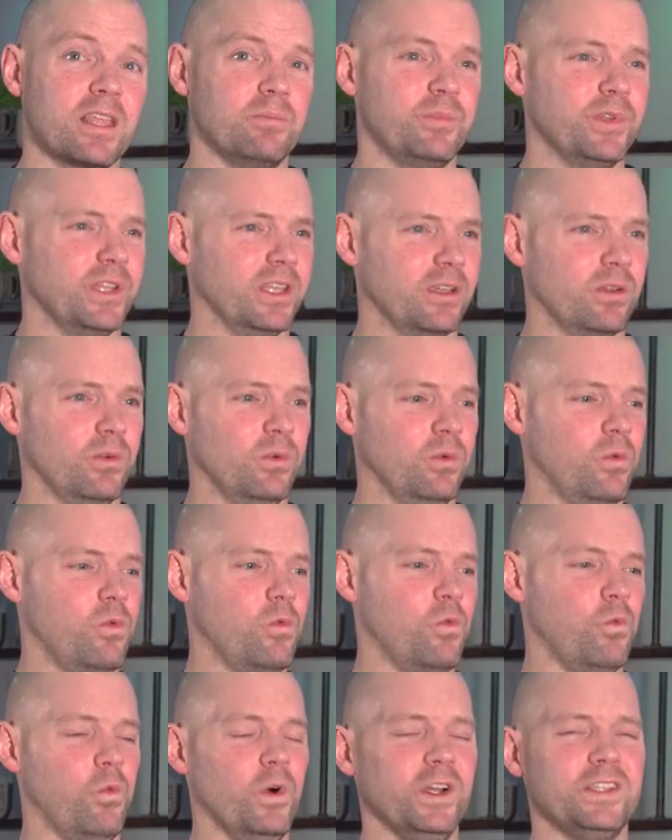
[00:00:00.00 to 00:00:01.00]
it and be like,
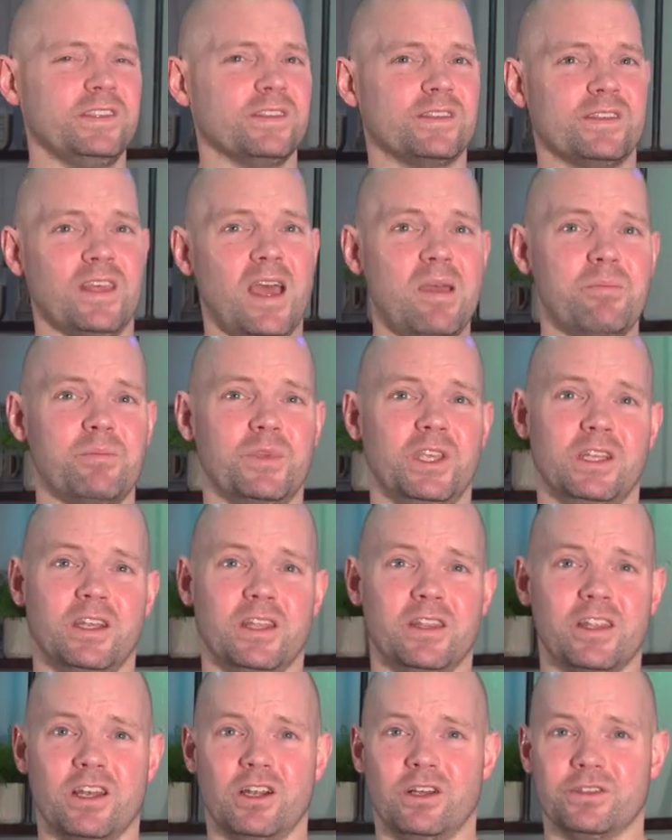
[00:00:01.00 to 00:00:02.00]
what does that mean?
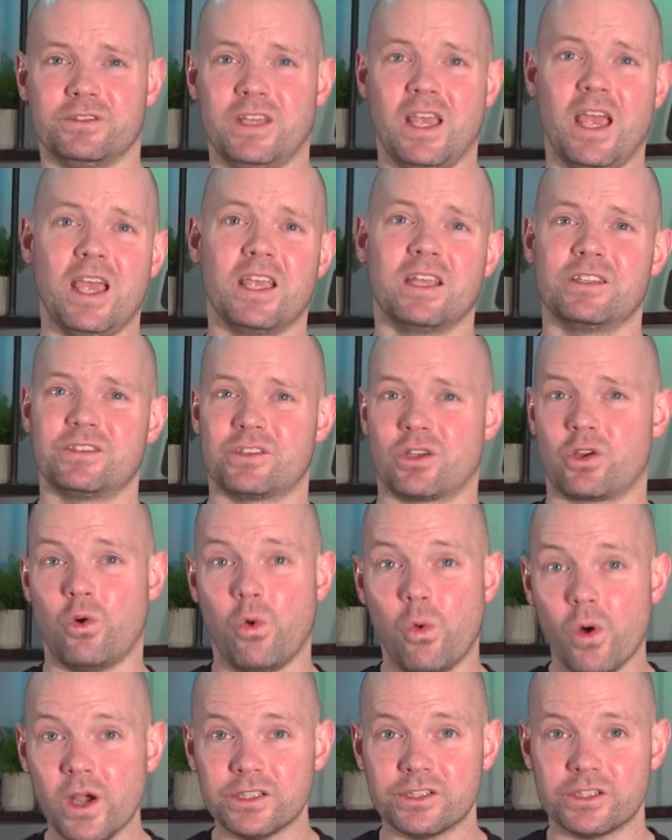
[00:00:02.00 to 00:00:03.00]
And then I'll tag it as a
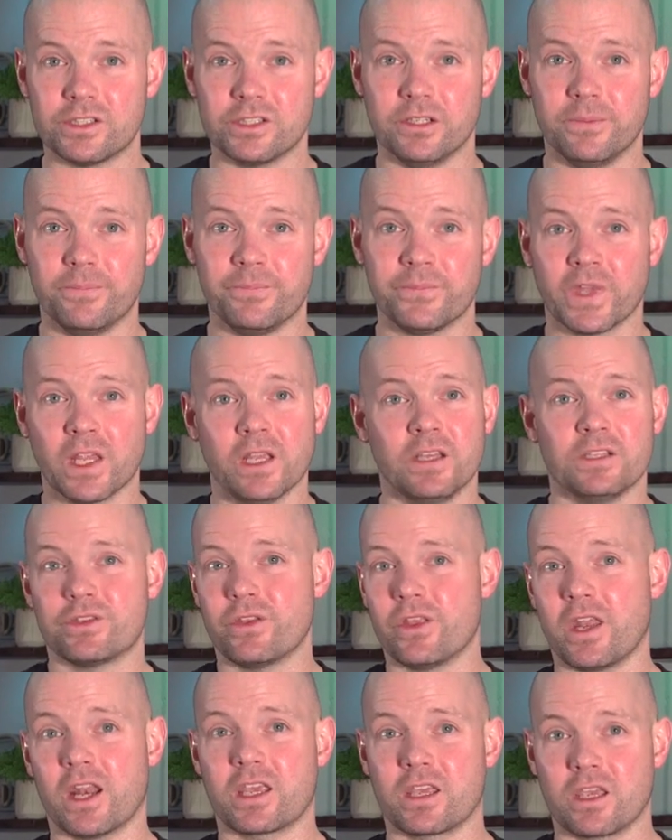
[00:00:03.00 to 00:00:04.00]
question so
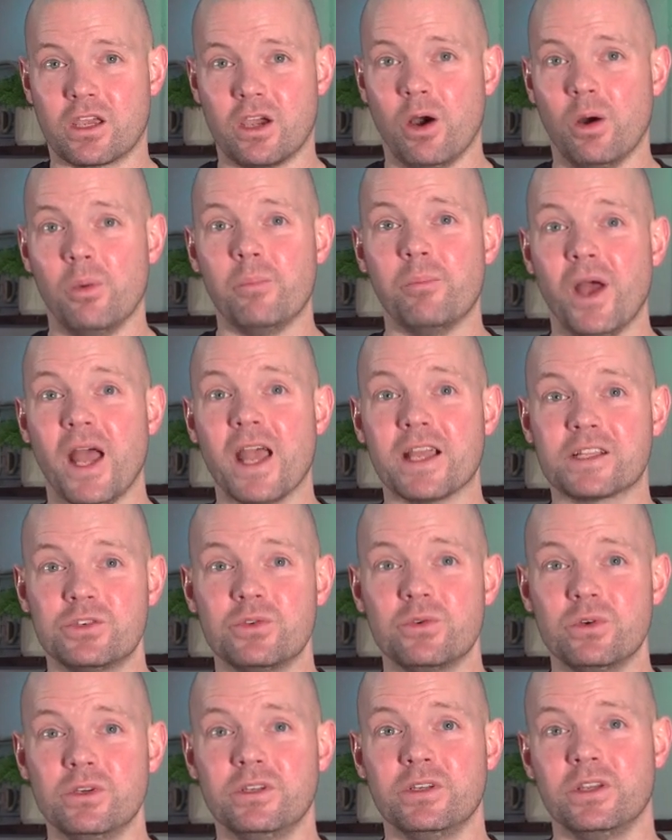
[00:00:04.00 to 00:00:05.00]
that I can come back
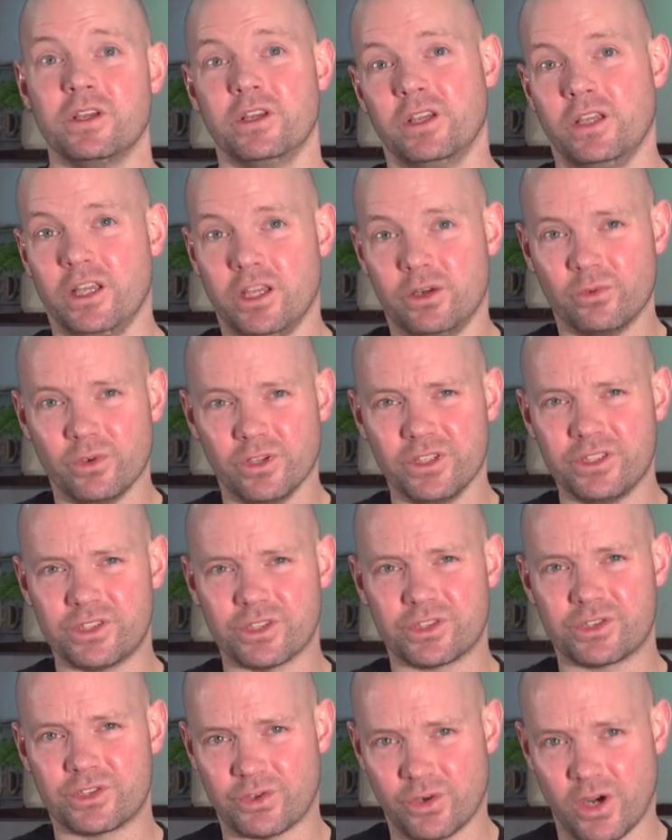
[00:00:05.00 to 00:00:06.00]
to it and really
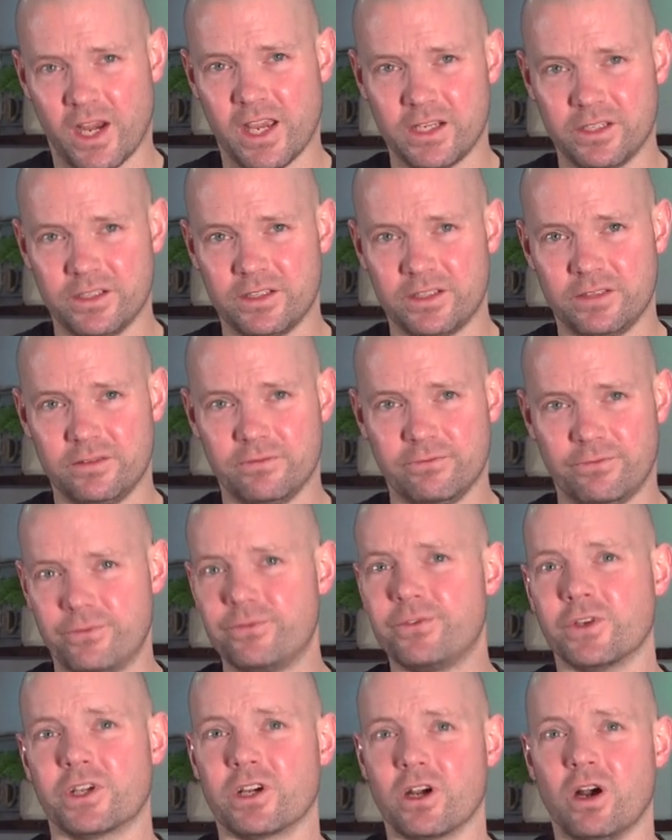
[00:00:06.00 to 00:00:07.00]
just try and
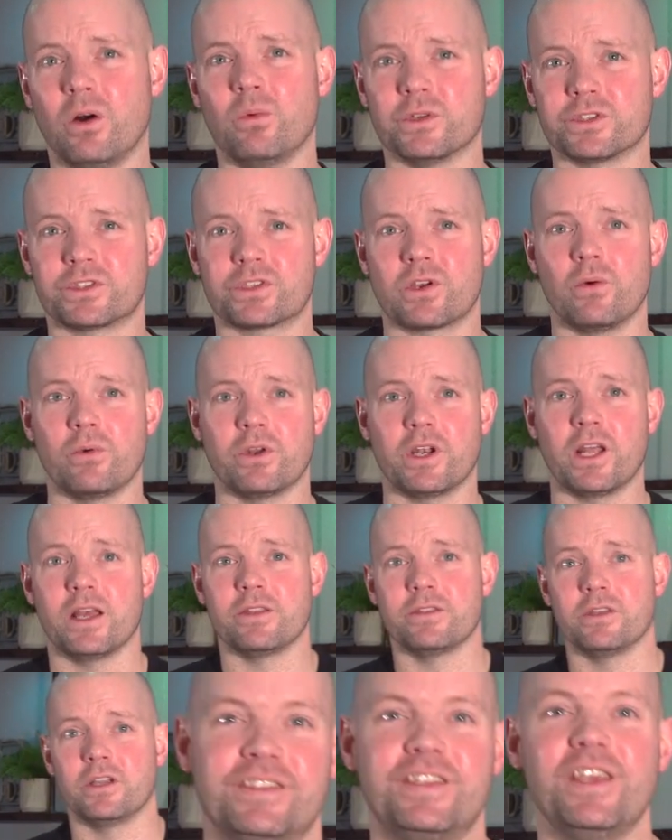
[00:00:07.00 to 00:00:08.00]
figure out what's going
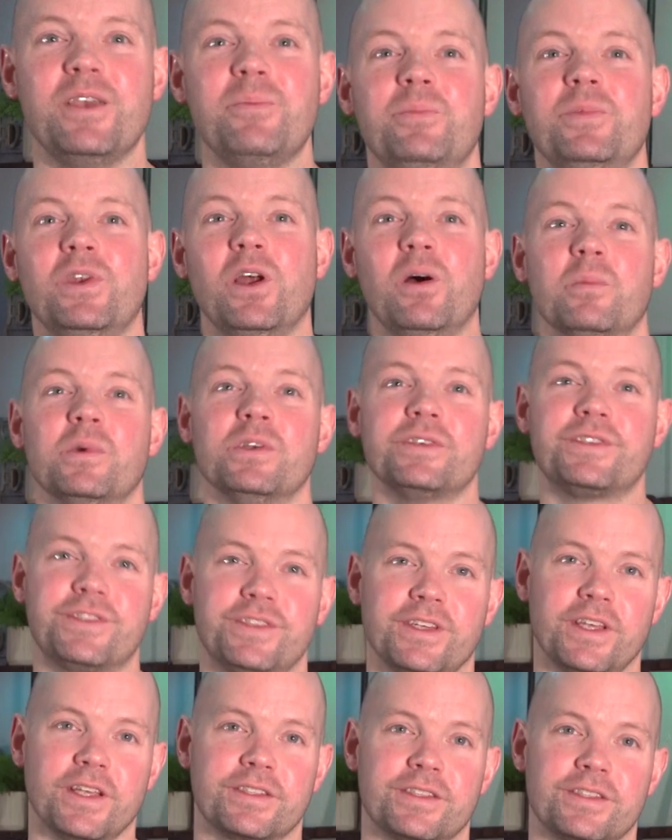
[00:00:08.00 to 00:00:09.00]
on there. Tip number
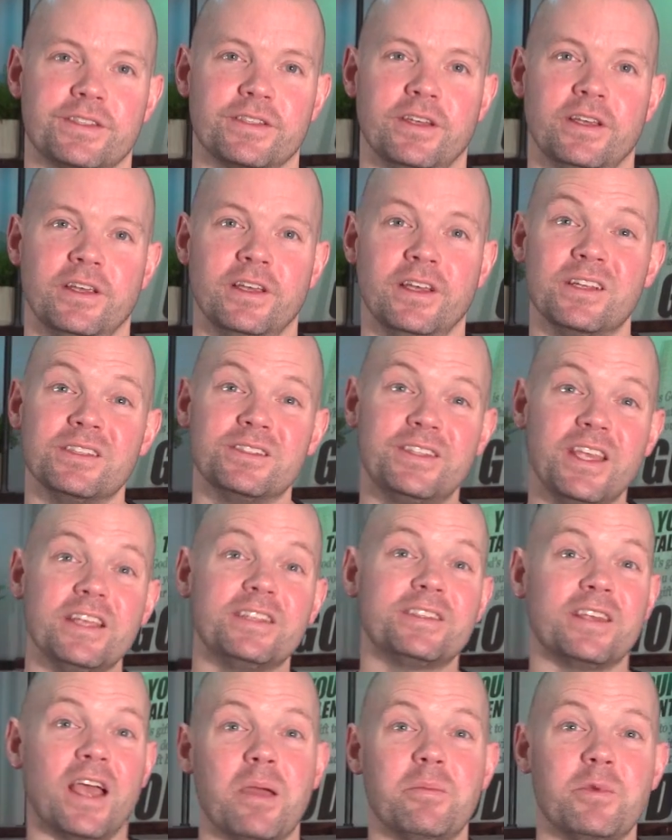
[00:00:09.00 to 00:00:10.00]
6,
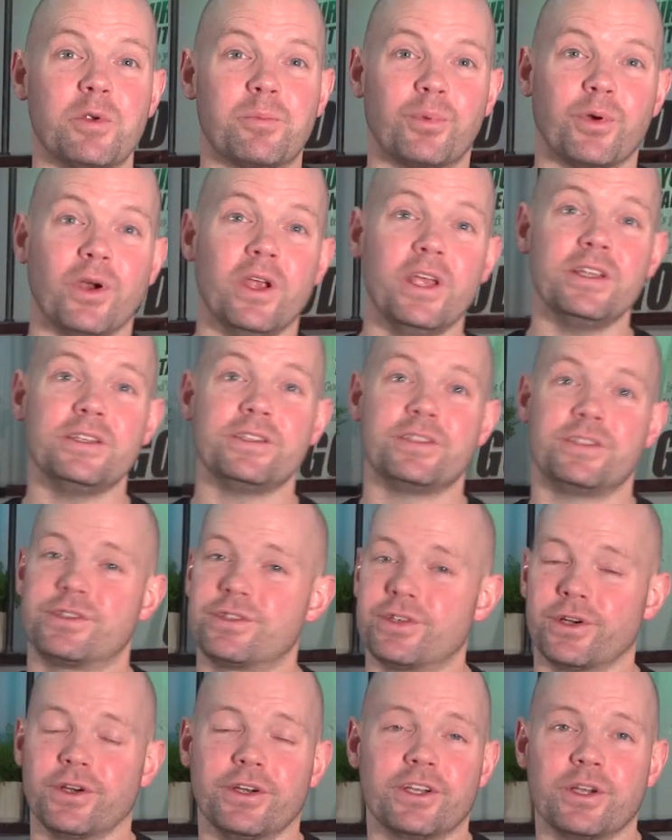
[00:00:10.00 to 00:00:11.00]
take time to pray
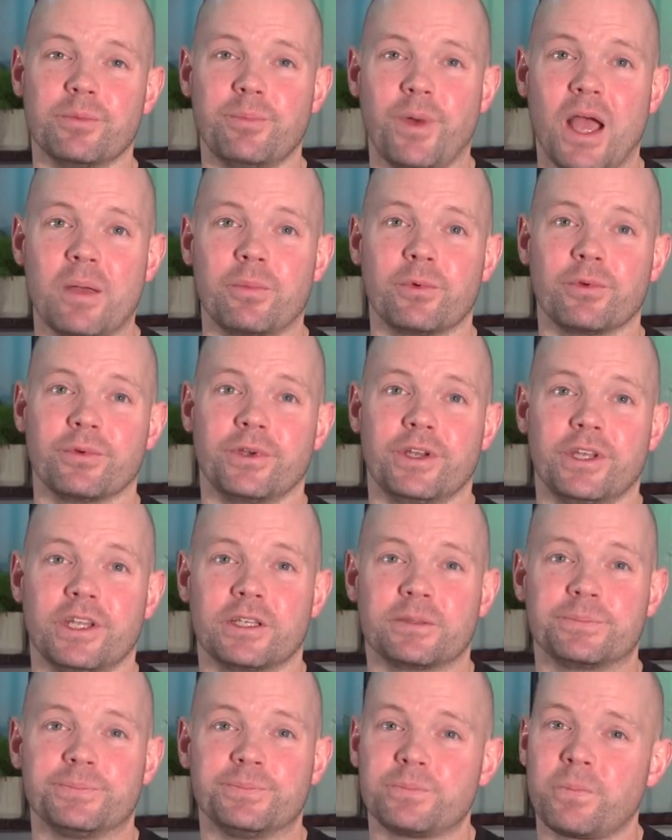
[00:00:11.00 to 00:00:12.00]
during your Bible
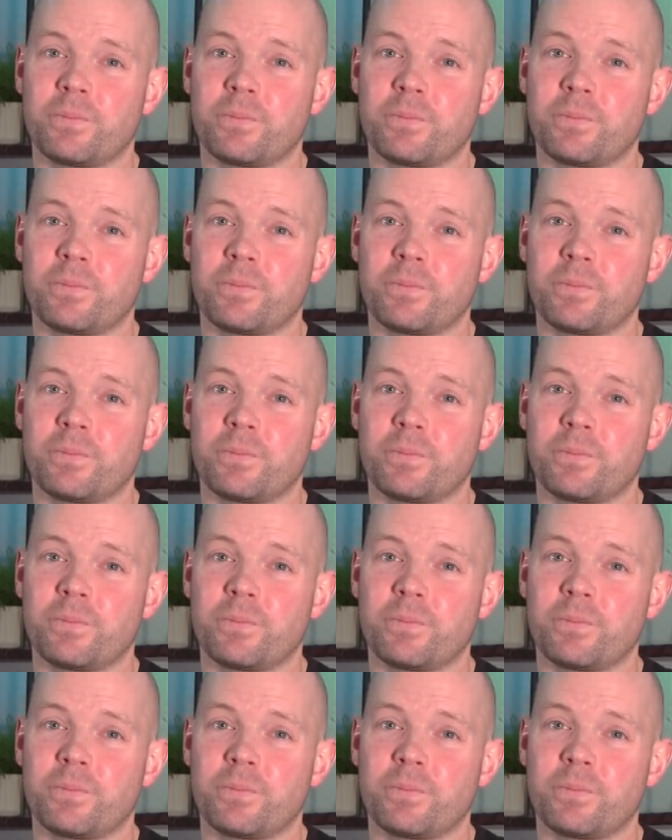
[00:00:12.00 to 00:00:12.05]
reading.